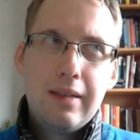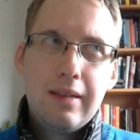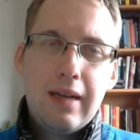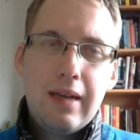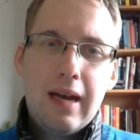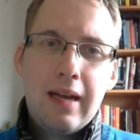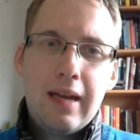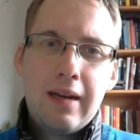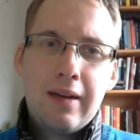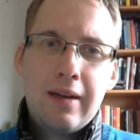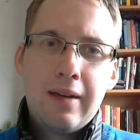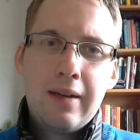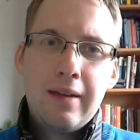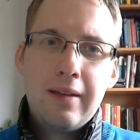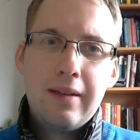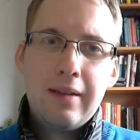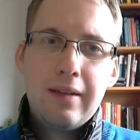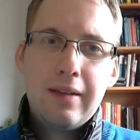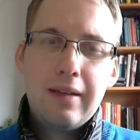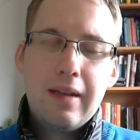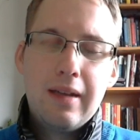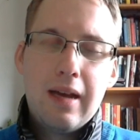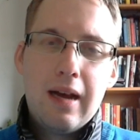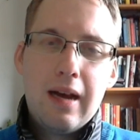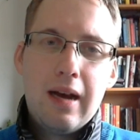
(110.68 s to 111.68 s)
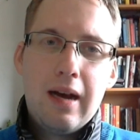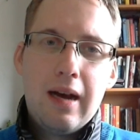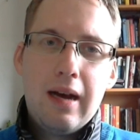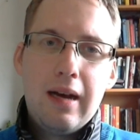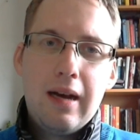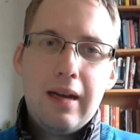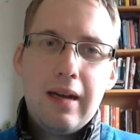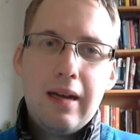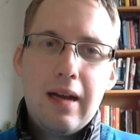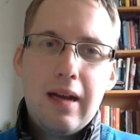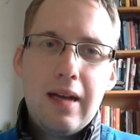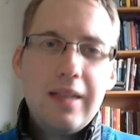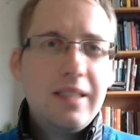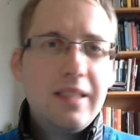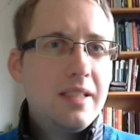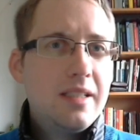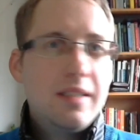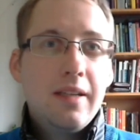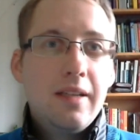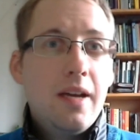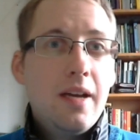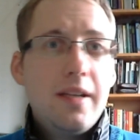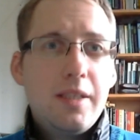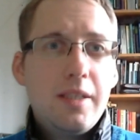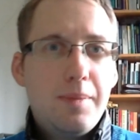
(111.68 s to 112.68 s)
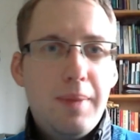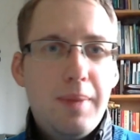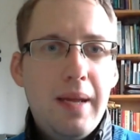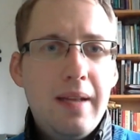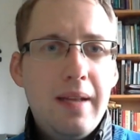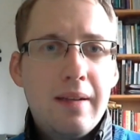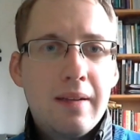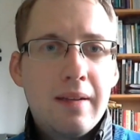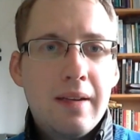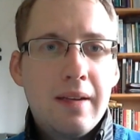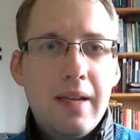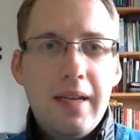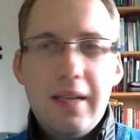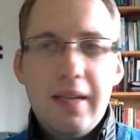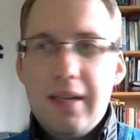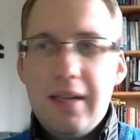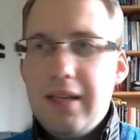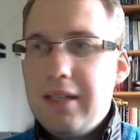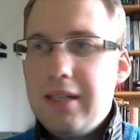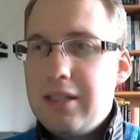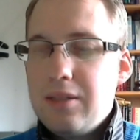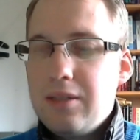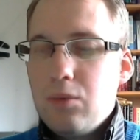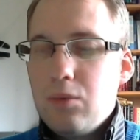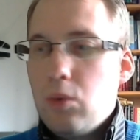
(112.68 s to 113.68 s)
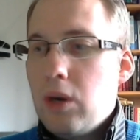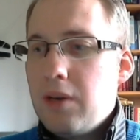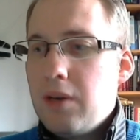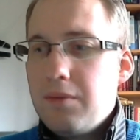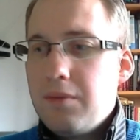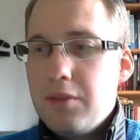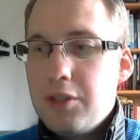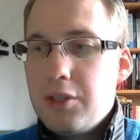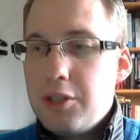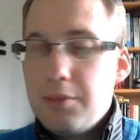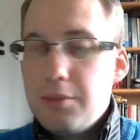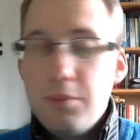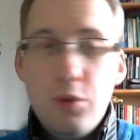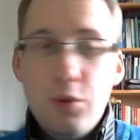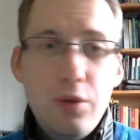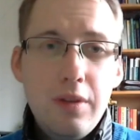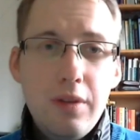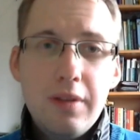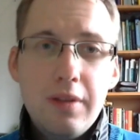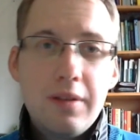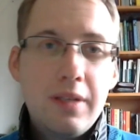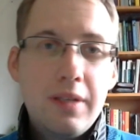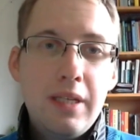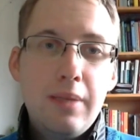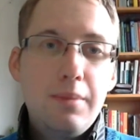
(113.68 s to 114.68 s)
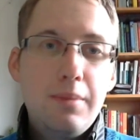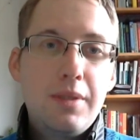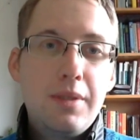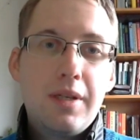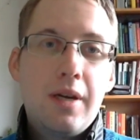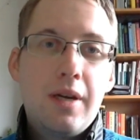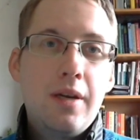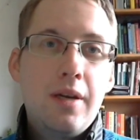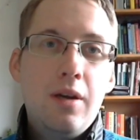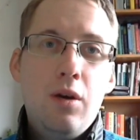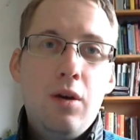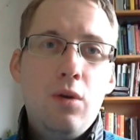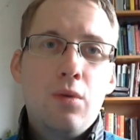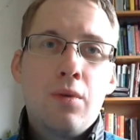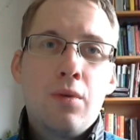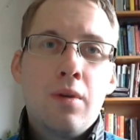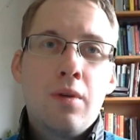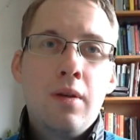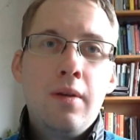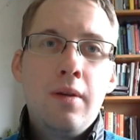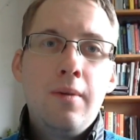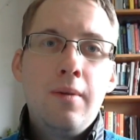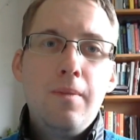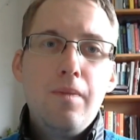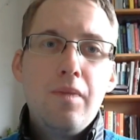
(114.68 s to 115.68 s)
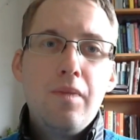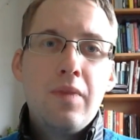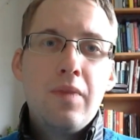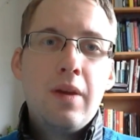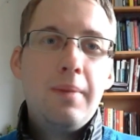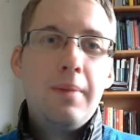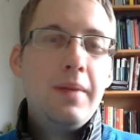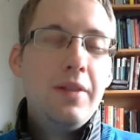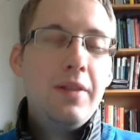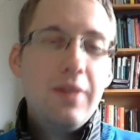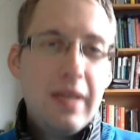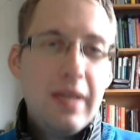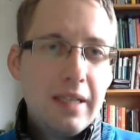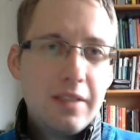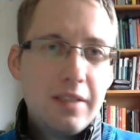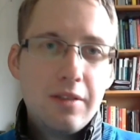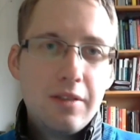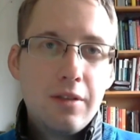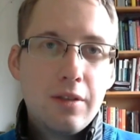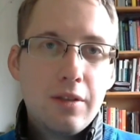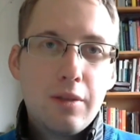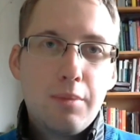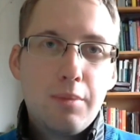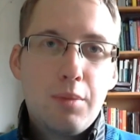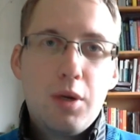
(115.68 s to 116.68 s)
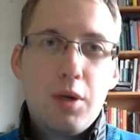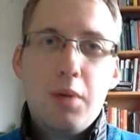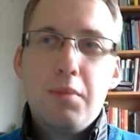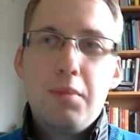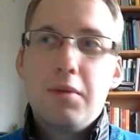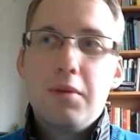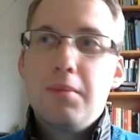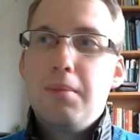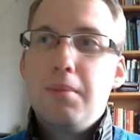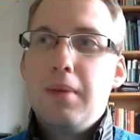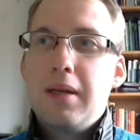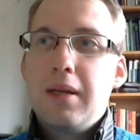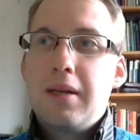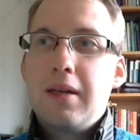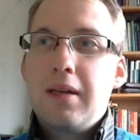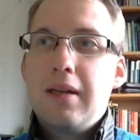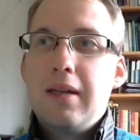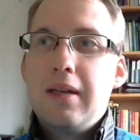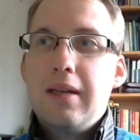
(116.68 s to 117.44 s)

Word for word: and I it's a nice pen it is one of the smoother nibs I own I mean that's not the problem but